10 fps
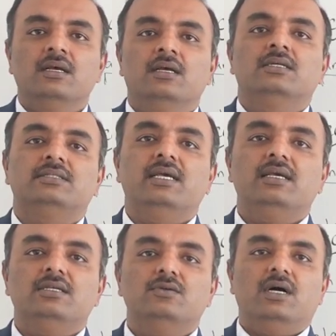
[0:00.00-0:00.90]

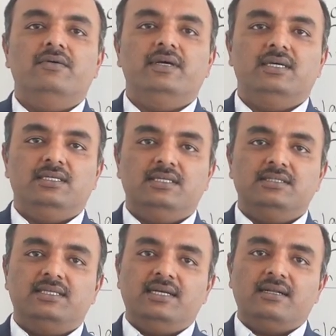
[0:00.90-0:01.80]
Say you have a
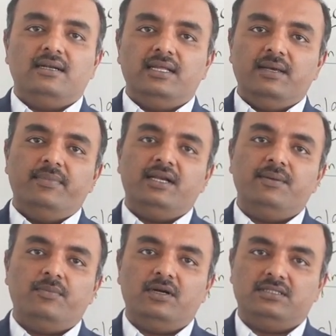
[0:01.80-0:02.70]
general liability
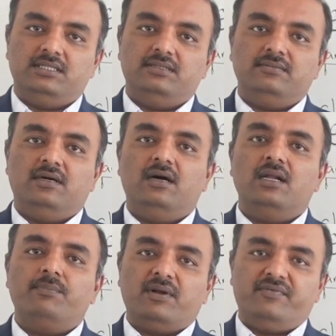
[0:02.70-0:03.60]
policy or
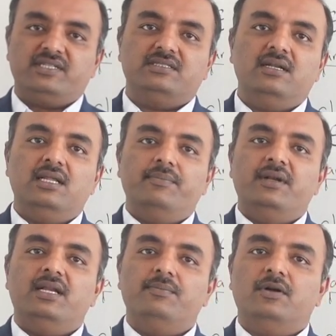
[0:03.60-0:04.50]
a professional
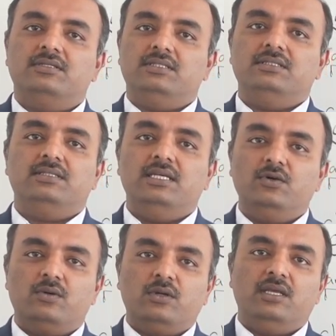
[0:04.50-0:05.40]
liability policy. Say
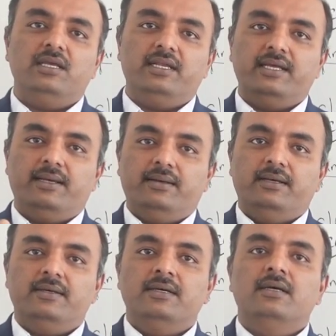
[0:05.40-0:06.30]
you are working in a
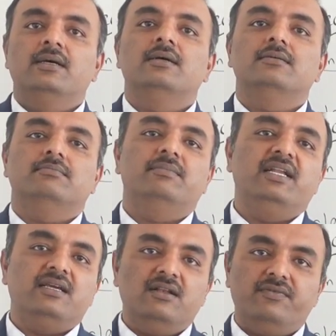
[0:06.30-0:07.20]

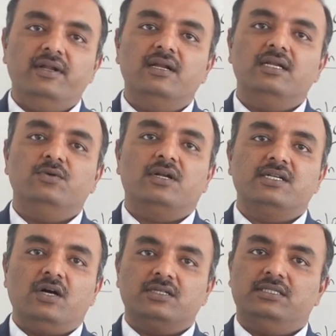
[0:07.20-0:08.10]
medical field and you are a
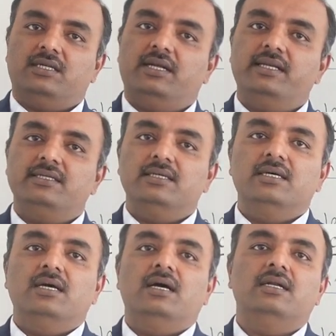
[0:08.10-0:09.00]
doctor, right?
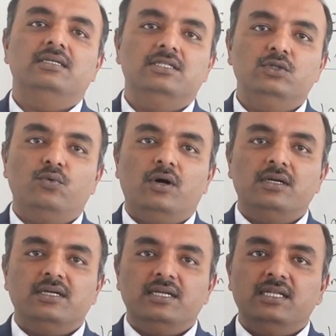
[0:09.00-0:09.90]
And you
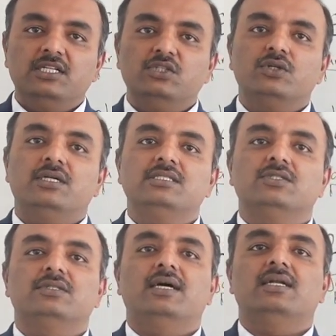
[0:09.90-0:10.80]
wanted an insurance
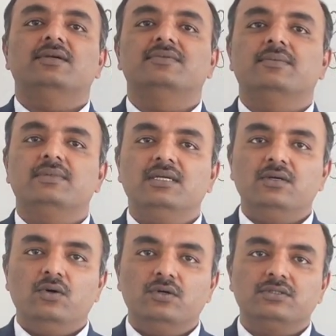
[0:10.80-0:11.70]
so that if
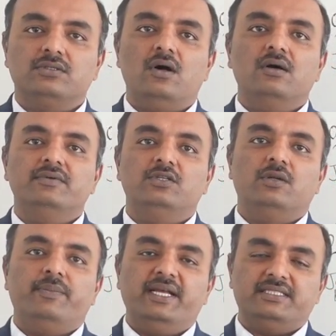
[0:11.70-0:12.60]
something goes wrong with your
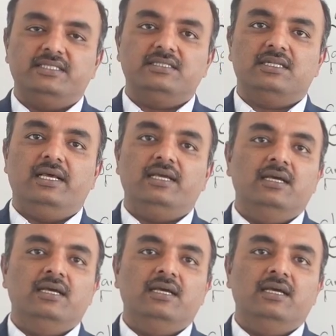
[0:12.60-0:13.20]
patients, like